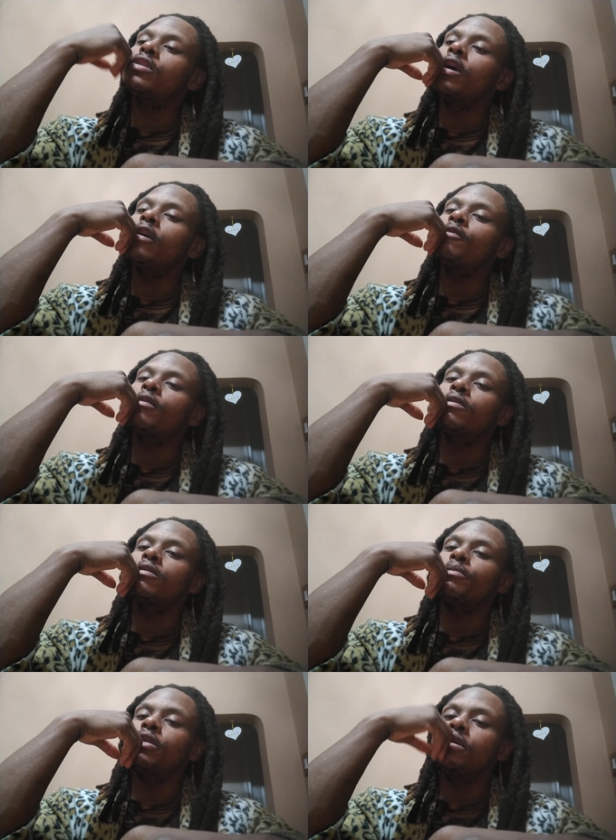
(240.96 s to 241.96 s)
is how it's supposed
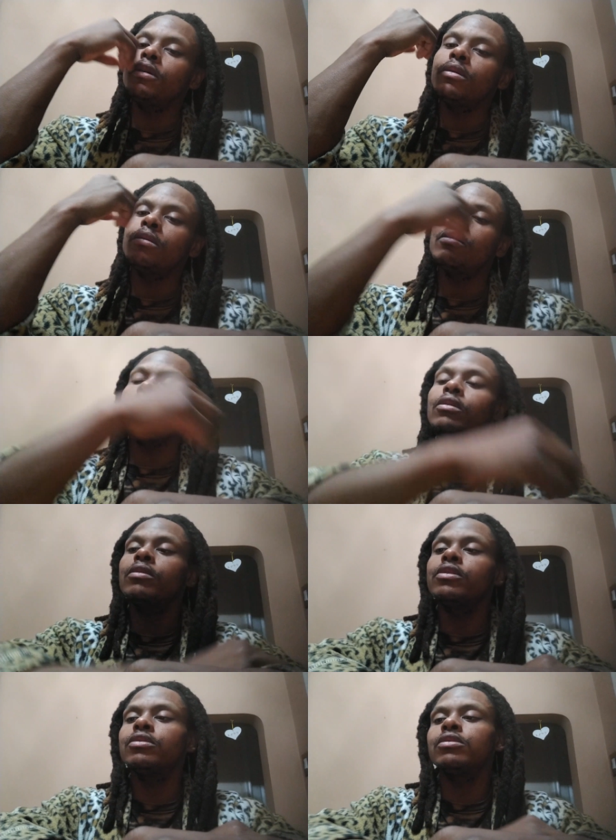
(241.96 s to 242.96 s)
to be. You
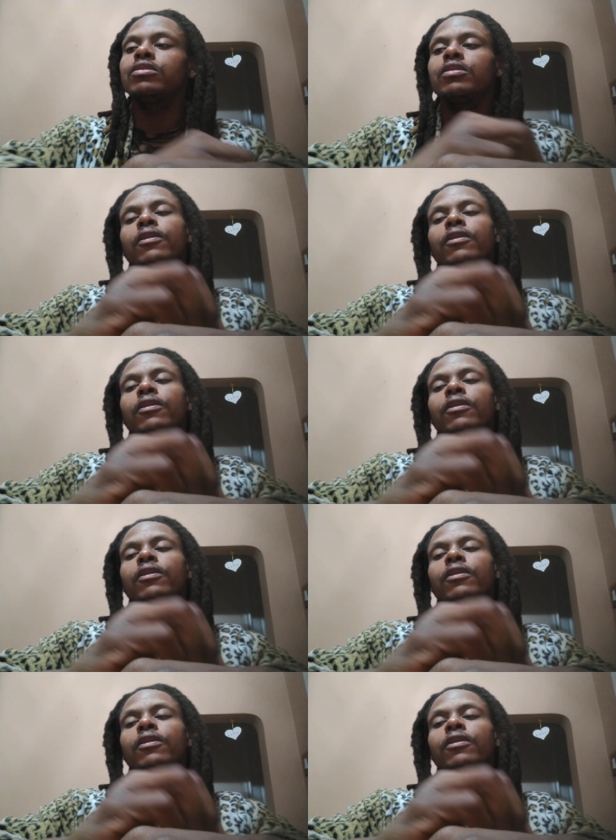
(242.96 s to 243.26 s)
know, this is